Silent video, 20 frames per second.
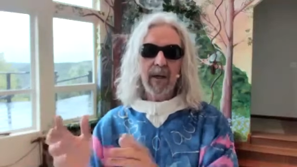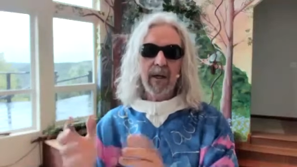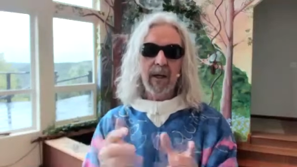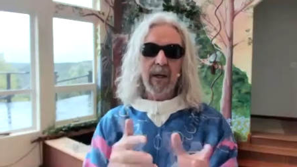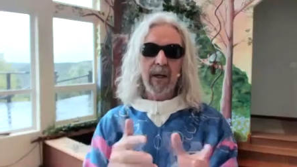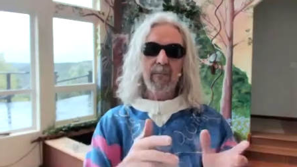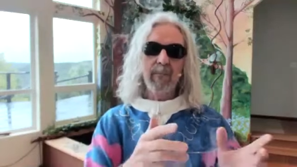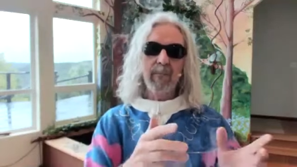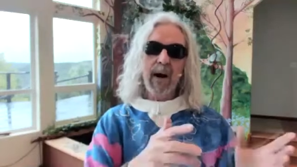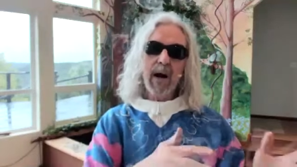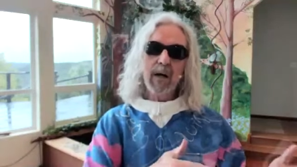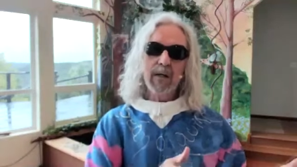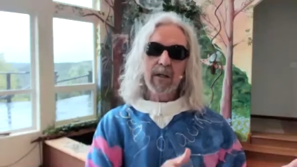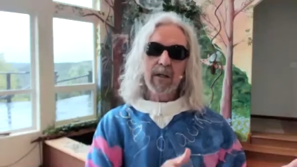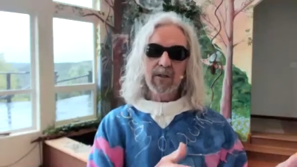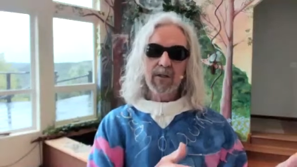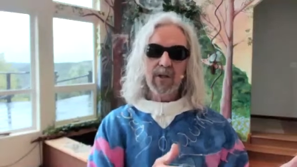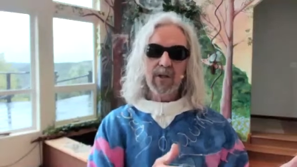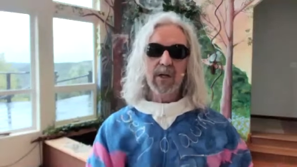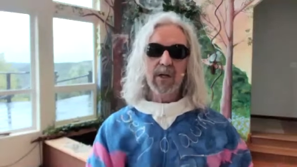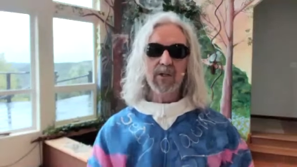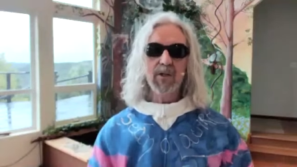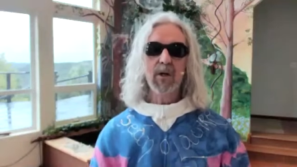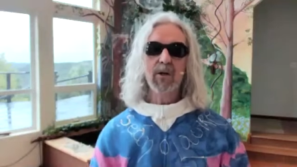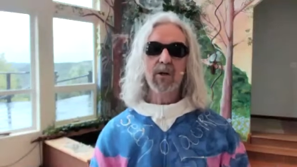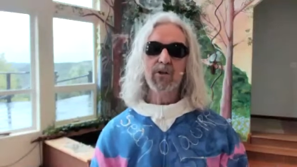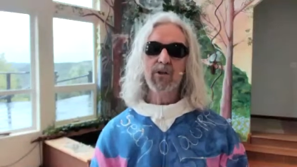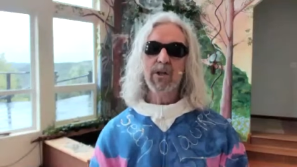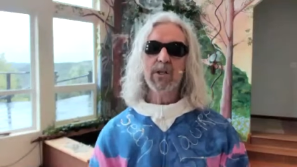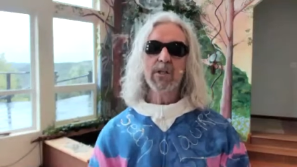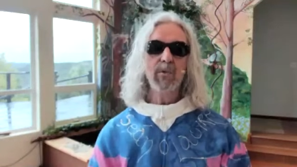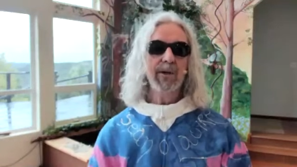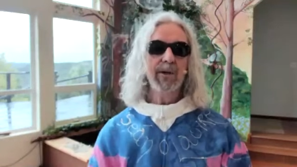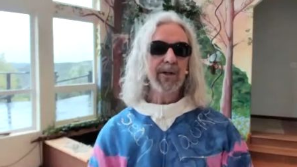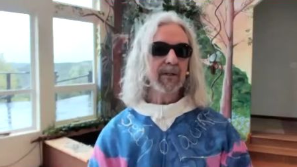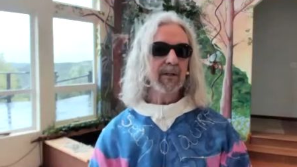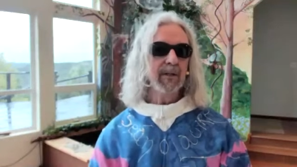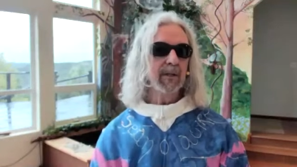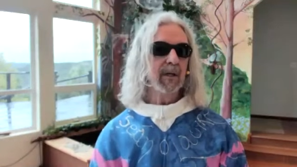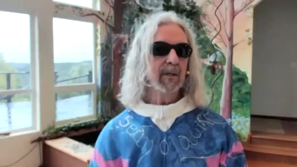Mark says Jesus went
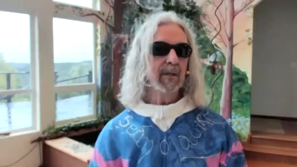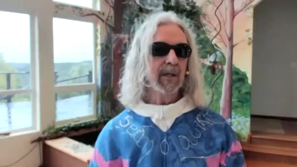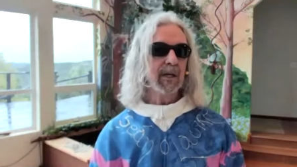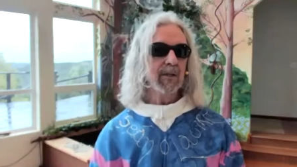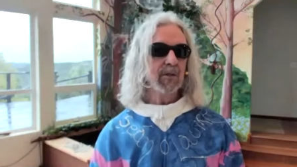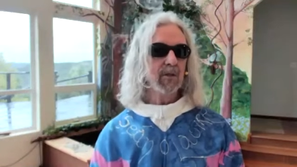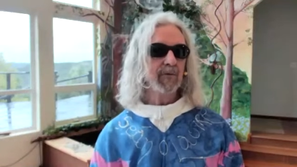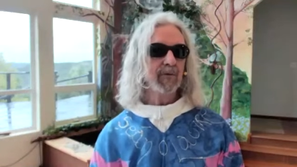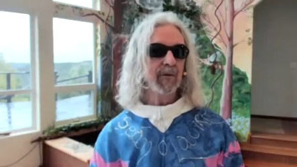into the desert for